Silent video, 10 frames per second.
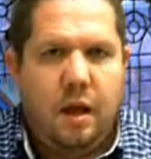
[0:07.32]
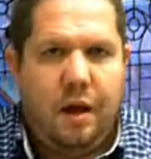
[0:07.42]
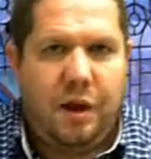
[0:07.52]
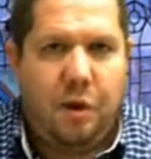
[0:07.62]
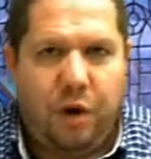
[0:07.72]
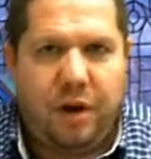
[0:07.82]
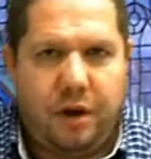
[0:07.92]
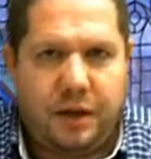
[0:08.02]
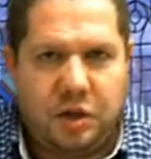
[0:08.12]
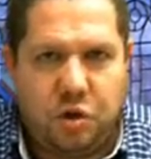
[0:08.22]
what I'd
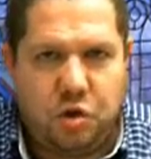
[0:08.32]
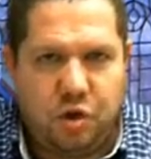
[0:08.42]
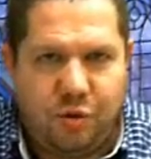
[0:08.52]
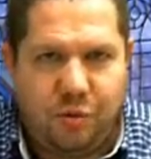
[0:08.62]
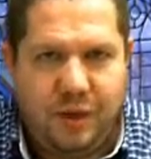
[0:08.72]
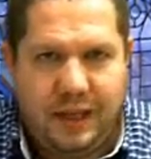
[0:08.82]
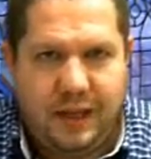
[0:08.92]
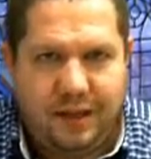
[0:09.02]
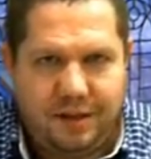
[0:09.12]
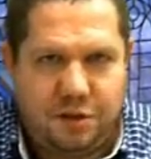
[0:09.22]
like to do
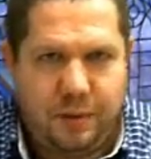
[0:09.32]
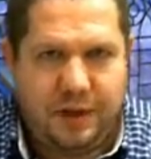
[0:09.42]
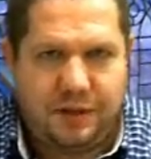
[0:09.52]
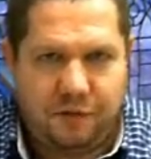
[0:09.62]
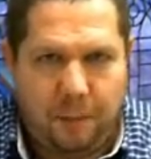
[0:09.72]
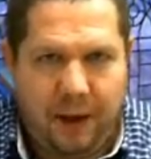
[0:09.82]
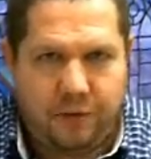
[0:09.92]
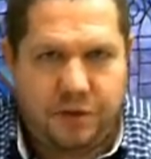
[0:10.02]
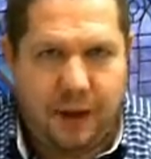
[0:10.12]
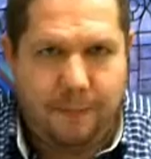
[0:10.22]
in the space of
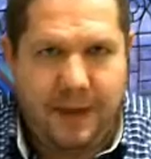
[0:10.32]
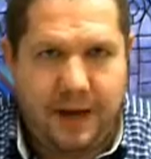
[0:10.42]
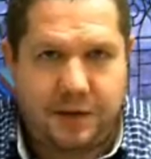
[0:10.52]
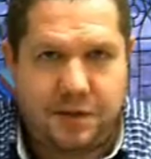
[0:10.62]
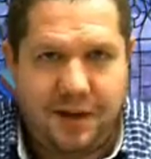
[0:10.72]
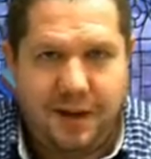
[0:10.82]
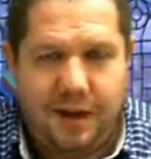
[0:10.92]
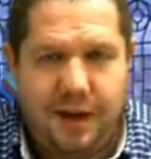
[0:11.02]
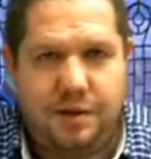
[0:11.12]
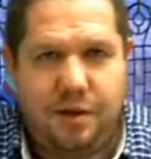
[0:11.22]
about 10 minutes
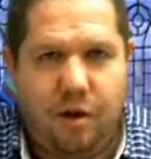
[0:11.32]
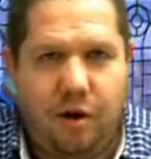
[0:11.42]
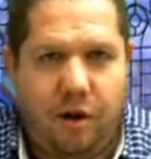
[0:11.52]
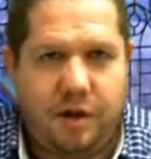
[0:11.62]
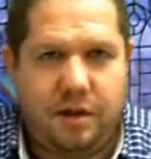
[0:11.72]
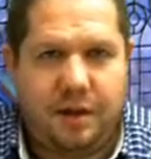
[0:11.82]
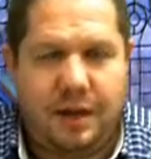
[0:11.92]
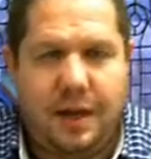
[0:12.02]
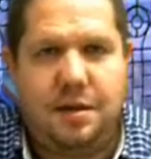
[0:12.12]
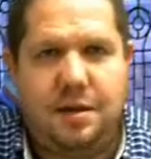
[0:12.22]
is highlight the
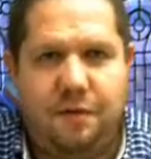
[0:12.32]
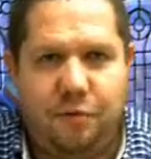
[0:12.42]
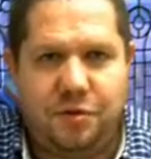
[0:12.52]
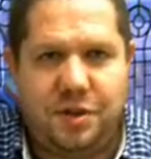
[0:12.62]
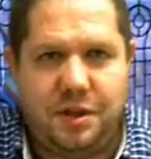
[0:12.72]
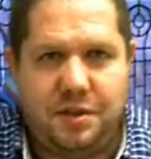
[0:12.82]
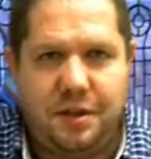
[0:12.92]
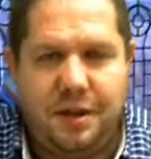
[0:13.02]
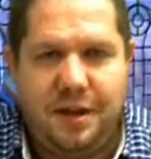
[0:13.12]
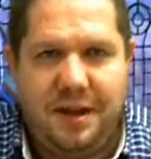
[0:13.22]
key differences
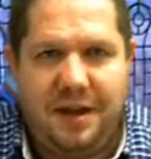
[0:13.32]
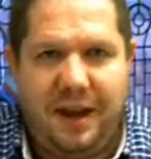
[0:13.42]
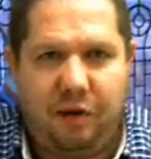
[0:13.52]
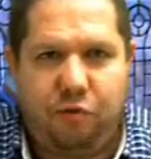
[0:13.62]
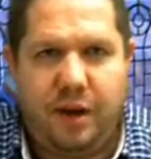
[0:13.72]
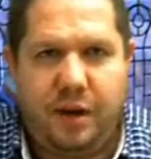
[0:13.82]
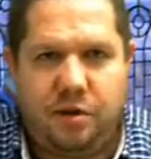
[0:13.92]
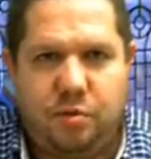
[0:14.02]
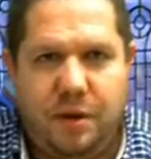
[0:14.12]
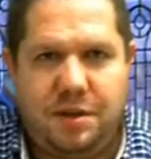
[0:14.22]
in that great
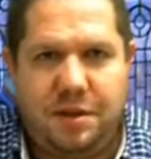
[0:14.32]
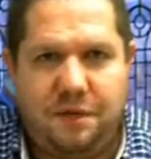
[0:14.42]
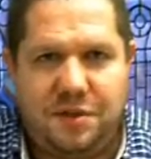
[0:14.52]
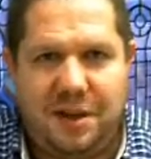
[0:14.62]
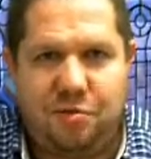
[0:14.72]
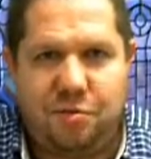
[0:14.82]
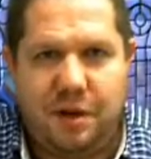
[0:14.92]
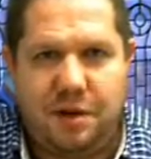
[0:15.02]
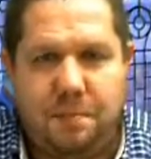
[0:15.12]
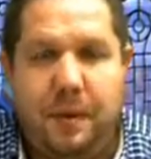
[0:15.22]
20th
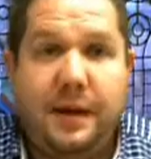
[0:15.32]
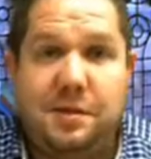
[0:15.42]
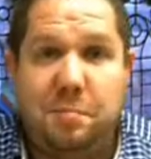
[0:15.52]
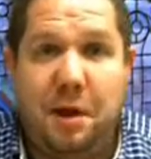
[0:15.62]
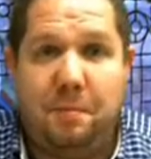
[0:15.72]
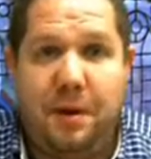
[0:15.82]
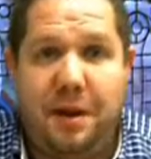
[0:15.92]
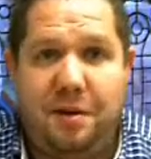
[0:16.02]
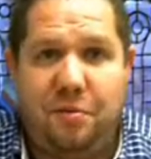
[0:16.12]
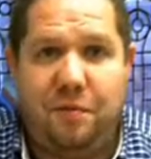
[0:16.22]
century debate about
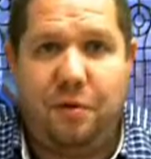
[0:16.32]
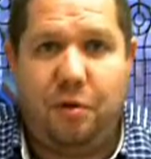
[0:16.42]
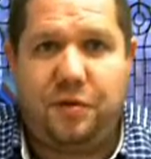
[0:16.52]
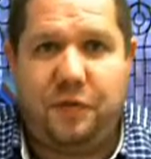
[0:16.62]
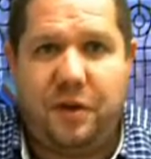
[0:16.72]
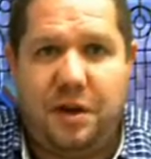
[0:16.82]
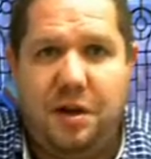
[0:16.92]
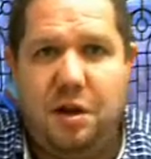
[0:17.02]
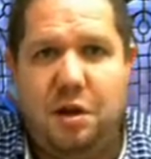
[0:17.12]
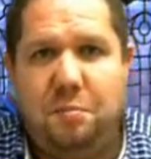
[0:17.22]
political philosophy
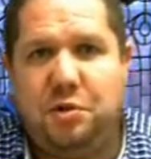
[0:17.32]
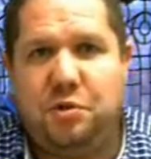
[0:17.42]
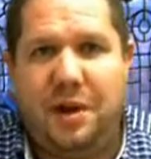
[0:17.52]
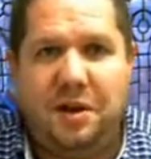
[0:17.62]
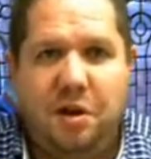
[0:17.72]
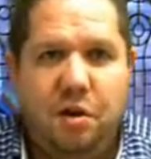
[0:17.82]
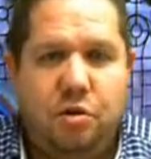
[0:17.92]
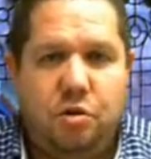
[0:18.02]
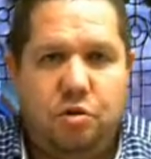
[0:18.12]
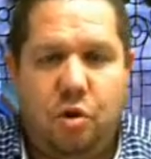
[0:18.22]
between
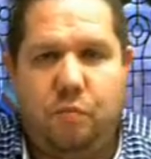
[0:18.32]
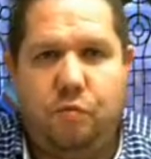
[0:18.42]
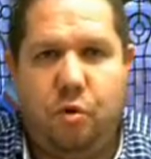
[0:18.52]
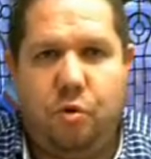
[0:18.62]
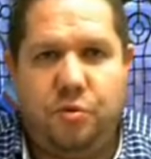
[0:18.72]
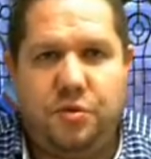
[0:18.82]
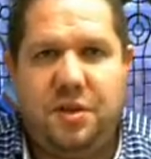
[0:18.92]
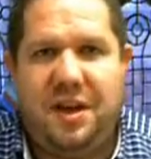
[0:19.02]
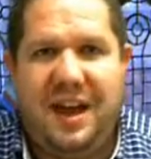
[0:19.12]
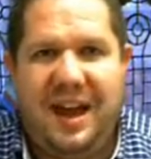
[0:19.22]
John Rawls
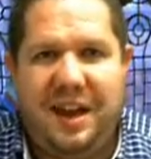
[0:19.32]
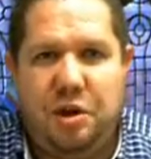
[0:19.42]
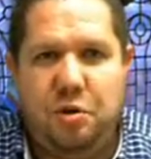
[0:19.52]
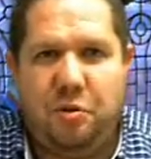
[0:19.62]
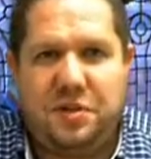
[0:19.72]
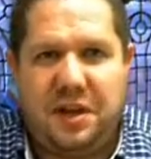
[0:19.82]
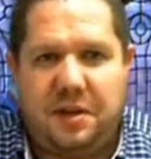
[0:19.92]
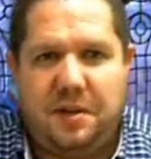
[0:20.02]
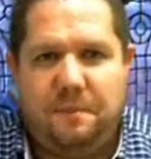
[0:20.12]
and Nozick.